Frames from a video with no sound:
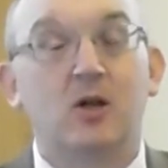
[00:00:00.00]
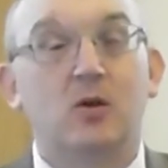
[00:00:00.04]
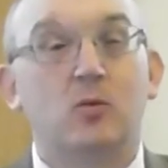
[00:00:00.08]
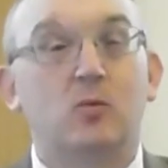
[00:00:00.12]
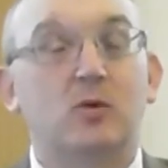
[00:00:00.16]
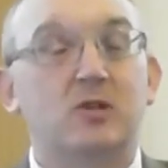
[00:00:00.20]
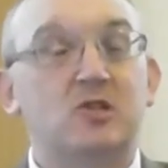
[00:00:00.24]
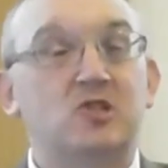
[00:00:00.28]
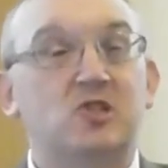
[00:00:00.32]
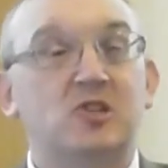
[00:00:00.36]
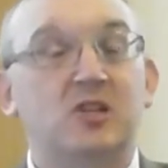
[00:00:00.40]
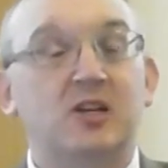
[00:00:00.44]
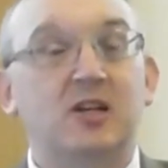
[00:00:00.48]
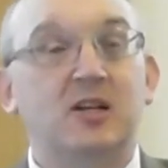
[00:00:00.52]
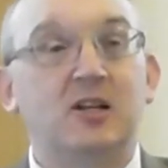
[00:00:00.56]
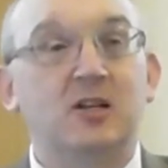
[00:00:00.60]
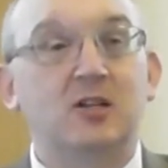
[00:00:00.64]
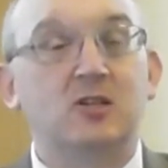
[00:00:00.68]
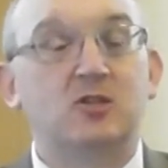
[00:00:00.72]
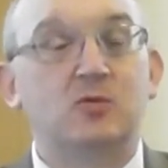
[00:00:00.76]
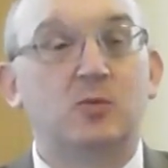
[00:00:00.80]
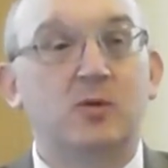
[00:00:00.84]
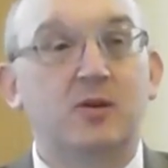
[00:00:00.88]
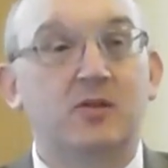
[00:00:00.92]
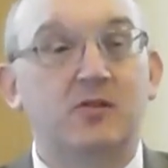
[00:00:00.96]
which
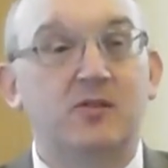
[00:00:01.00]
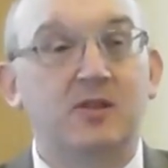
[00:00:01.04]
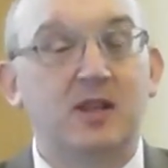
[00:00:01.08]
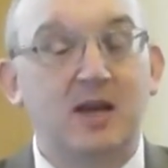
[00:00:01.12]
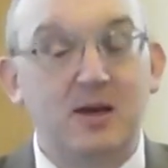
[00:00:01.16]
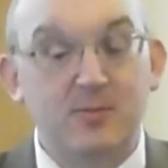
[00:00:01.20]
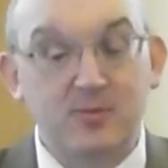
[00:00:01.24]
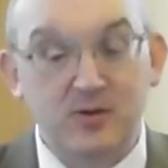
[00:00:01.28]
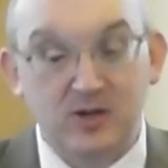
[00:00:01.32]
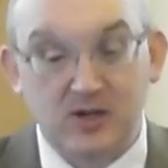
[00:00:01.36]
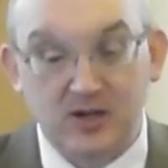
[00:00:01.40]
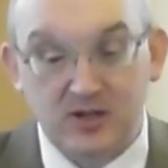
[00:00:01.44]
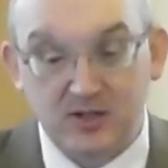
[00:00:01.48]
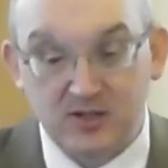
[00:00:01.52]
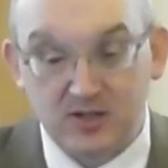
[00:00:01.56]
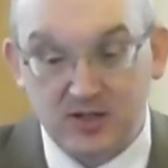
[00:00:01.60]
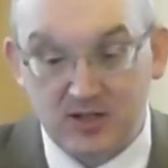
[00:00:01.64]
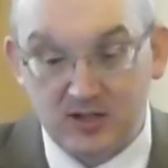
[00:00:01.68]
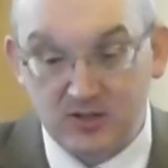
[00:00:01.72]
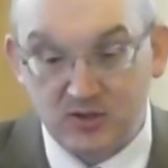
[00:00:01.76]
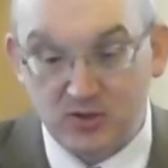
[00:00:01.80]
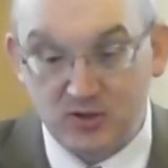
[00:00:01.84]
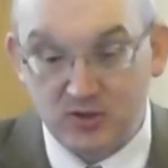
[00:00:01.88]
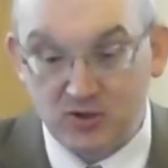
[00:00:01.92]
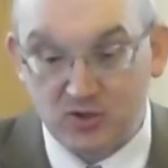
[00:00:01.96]
deals with
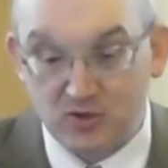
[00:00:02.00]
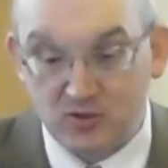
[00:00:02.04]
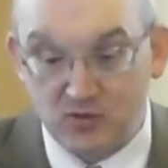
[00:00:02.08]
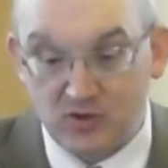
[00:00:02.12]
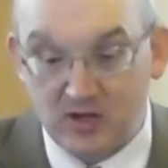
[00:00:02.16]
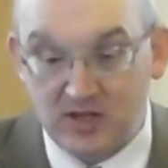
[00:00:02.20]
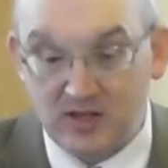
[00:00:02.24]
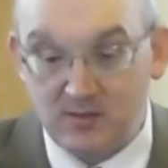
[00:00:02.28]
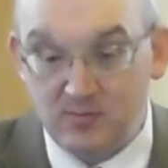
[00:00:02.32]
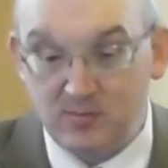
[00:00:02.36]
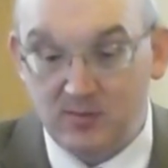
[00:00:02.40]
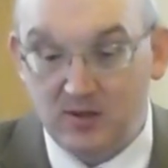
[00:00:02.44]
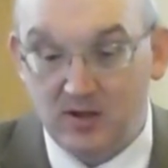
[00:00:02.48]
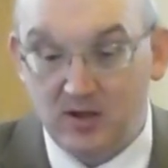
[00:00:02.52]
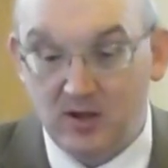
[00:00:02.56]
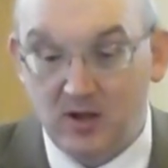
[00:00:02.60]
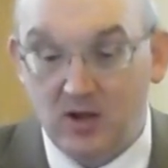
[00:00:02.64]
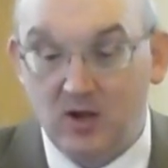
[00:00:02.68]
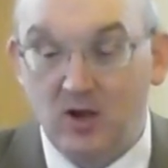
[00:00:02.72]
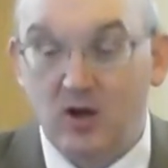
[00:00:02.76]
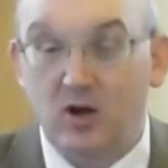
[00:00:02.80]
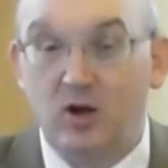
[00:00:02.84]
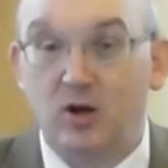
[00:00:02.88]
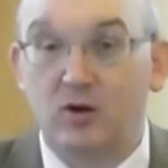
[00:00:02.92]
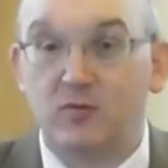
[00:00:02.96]
Nebuchadnezzar's dream
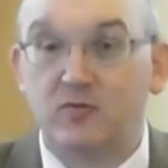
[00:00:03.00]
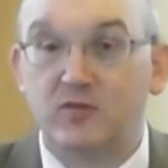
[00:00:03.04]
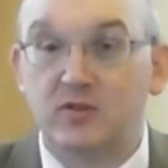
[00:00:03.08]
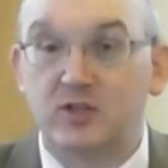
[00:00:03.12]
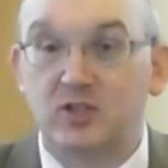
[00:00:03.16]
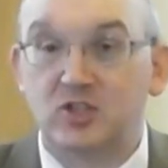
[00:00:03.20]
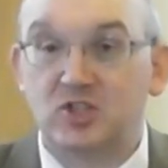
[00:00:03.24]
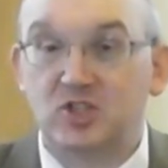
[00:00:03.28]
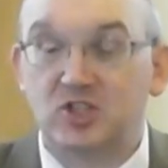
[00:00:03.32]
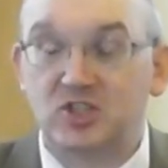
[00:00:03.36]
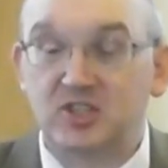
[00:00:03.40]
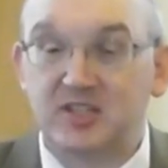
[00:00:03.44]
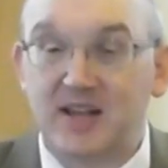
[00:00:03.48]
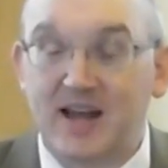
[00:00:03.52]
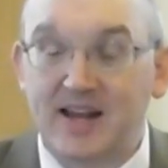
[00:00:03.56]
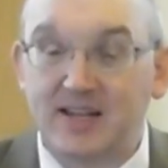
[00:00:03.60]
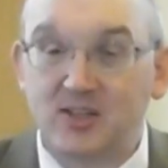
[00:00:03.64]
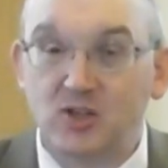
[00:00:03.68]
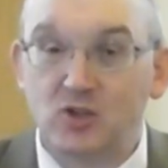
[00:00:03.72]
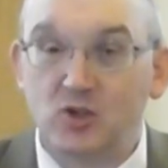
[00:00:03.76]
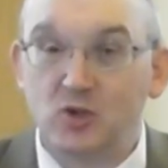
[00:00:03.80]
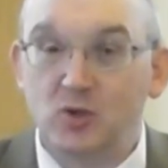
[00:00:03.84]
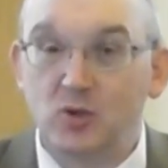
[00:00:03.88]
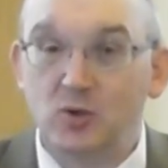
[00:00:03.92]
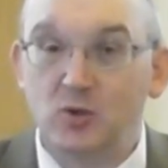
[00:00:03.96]
of the
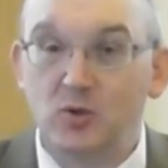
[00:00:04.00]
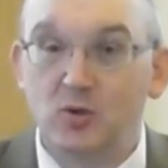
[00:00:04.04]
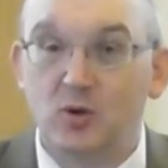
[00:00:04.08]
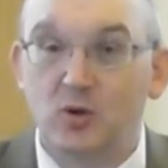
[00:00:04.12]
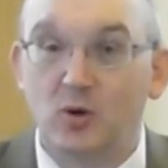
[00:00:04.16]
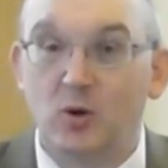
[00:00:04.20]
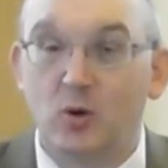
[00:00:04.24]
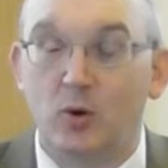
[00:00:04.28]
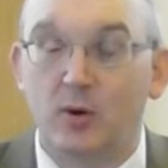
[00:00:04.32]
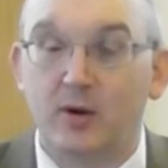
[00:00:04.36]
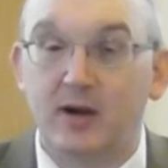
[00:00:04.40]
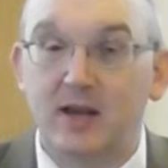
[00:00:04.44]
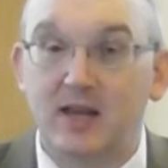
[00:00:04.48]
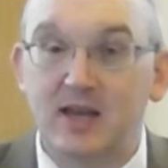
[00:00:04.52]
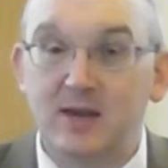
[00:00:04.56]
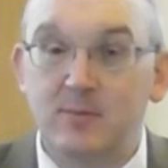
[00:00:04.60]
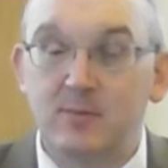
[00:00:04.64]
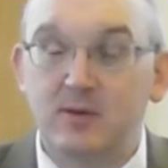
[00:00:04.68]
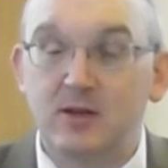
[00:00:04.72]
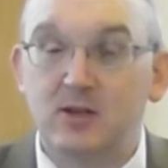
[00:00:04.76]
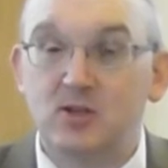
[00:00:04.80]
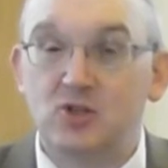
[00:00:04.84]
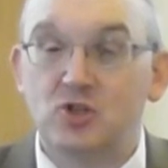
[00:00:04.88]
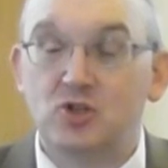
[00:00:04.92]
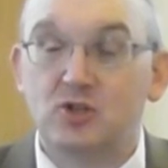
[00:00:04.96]
statue or
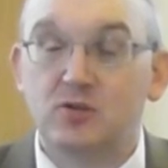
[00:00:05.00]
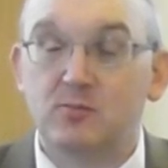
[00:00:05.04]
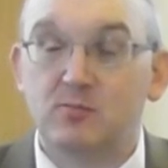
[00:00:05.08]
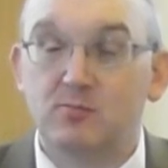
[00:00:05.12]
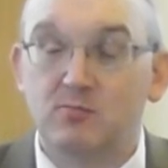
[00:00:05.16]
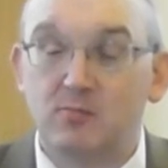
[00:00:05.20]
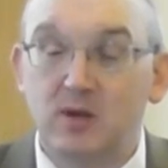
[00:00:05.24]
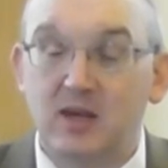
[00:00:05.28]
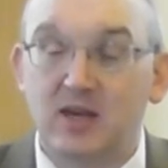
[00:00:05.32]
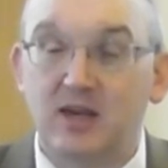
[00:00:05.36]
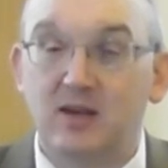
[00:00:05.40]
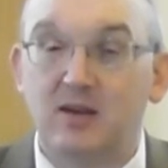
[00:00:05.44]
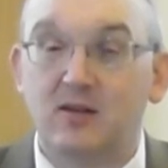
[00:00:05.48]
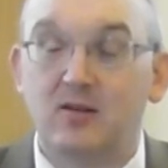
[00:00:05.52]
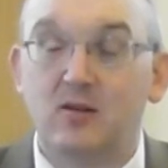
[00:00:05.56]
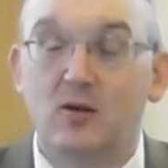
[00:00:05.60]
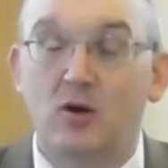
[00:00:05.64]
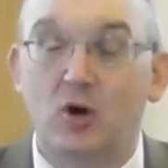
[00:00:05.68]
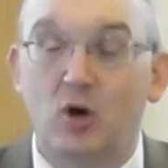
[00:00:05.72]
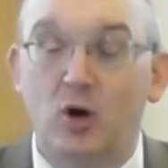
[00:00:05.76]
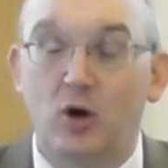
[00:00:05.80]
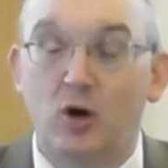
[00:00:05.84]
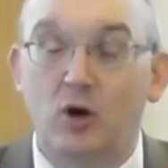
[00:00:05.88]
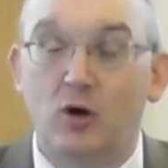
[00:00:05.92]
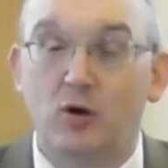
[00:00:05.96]
image
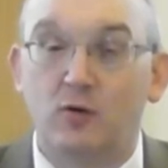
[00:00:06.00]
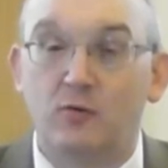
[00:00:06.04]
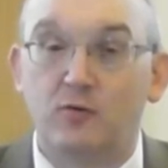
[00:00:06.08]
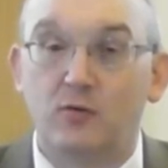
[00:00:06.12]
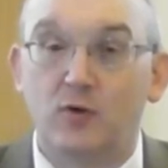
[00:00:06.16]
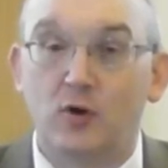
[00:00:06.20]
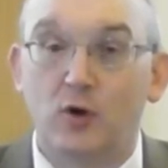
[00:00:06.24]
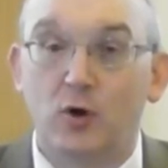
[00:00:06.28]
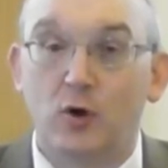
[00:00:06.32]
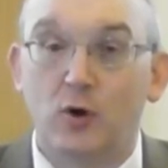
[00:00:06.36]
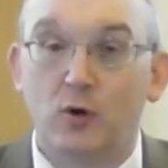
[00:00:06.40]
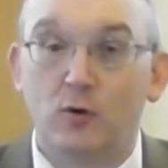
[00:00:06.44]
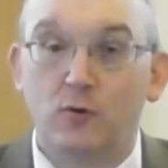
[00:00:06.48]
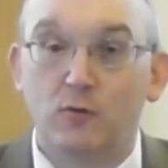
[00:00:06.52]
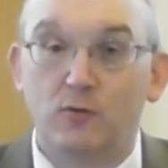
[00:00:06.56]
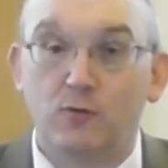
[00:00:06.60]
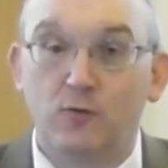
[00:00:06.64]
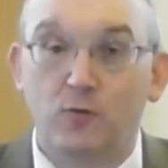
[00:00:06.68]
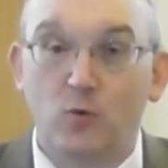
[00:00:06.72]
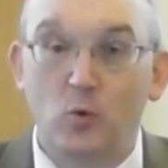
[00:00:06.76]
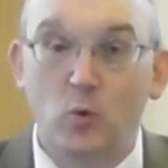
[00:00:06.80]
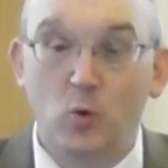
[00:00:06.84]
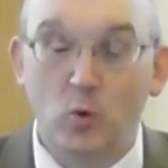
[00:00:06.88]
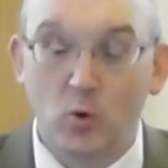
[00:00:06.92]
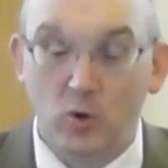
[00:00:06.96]
made of
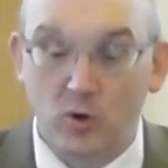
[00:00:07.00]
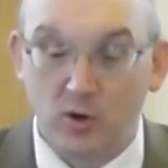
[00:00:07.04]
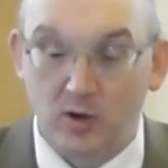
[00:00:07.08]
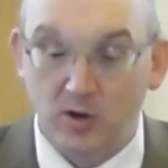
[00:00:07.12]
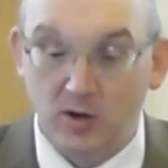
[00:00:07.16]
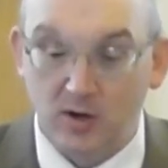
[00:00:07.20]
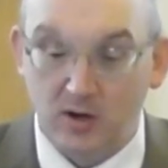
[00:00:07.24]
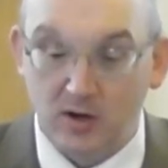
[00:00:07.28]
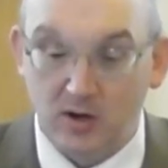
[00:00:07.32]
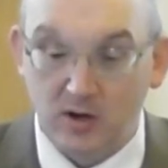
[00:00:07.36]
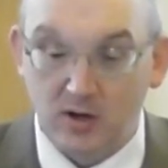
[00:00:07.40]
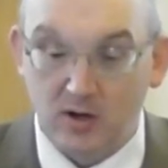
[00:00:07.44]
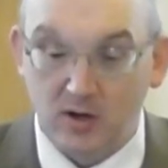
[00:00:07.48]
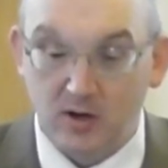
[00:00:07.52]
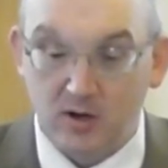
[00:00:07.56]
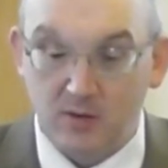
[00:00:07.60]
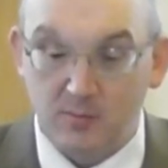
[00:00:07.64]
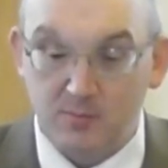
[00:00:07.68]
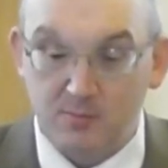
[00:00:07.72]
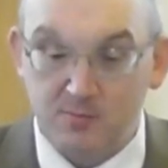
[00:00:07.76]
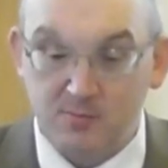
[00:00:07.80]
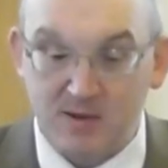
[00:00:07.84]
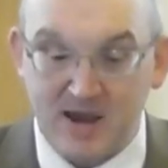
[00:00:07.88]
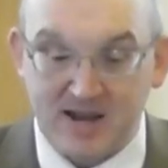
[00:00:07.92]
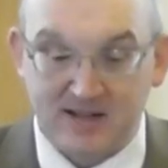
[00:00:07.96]
four
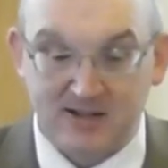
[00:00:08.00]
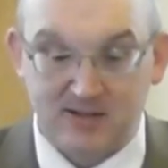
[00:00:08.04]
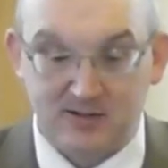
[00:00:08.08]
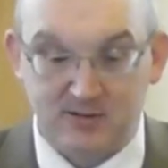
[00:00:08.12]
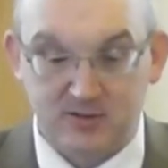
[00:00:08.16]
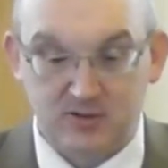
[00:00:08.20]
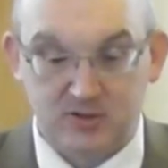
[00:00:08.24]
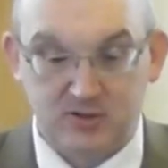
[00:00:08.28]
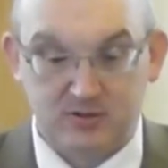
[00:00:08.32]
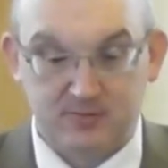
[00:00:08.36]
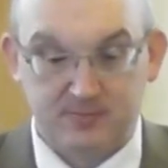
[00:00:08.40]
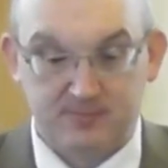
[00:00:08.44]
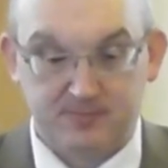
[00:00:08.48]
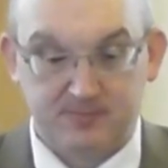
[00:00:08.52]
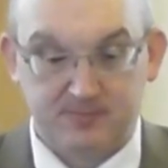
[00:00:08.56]
metals.